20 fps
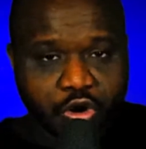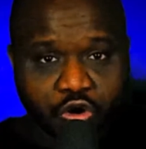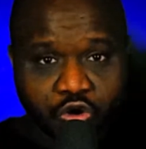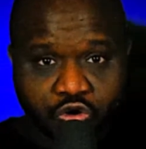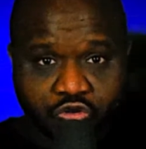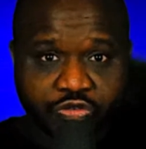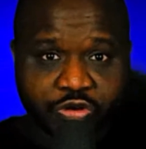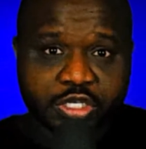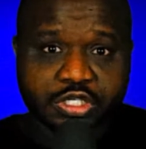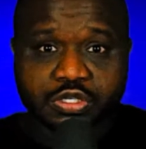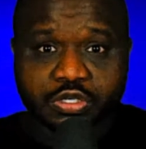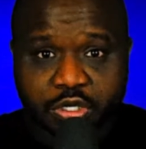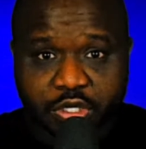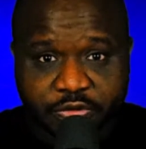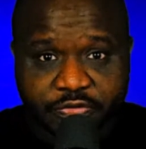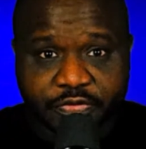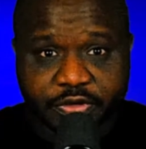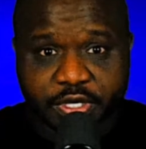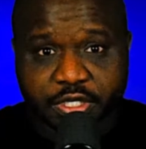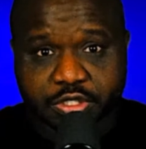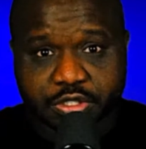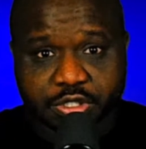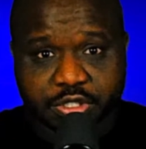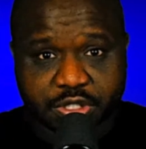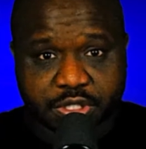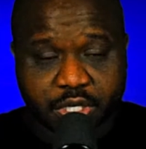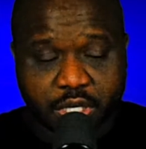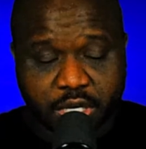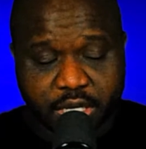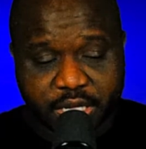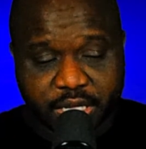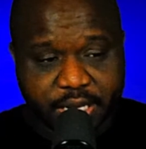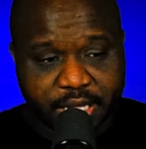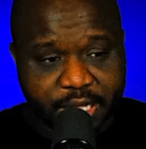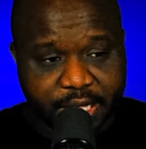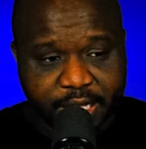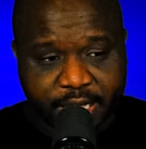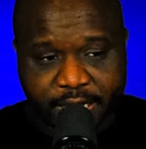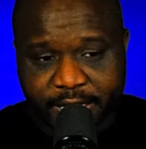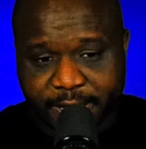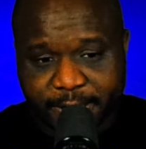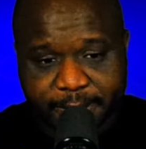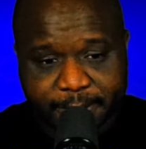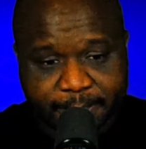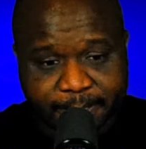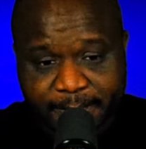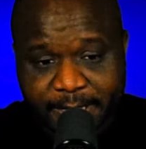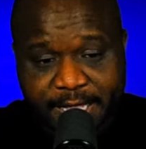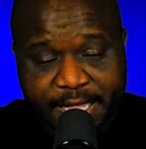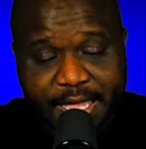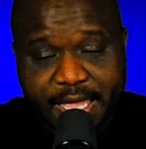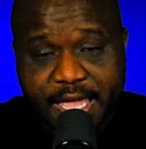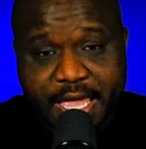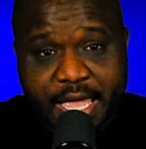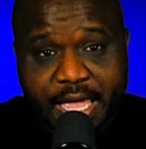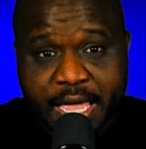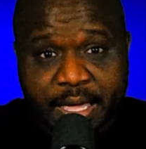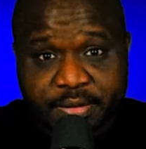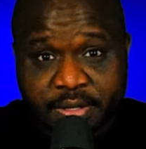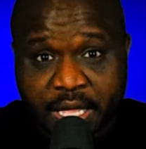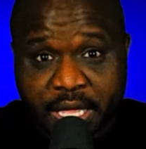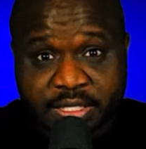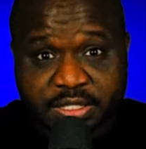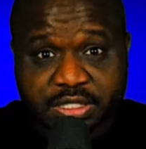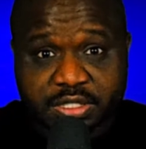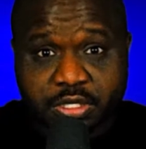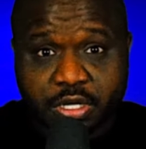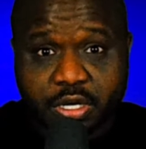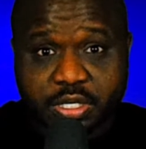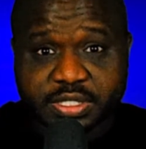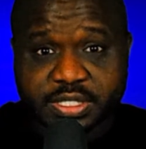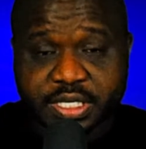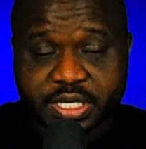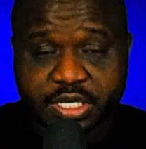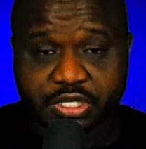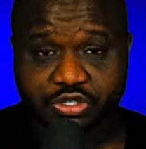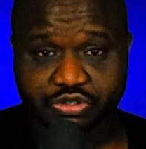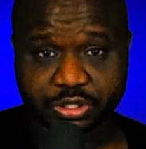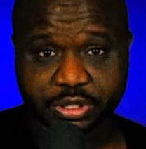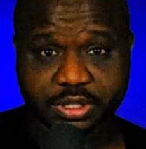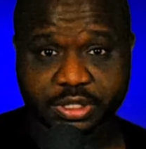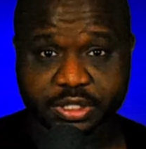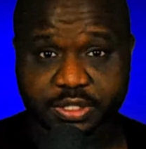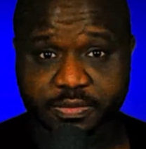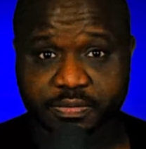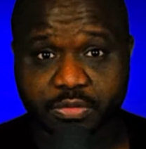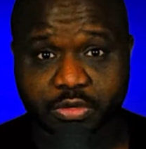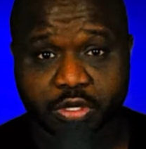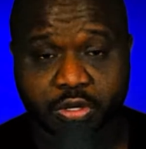original Avengers and all of that, and I just lost interest.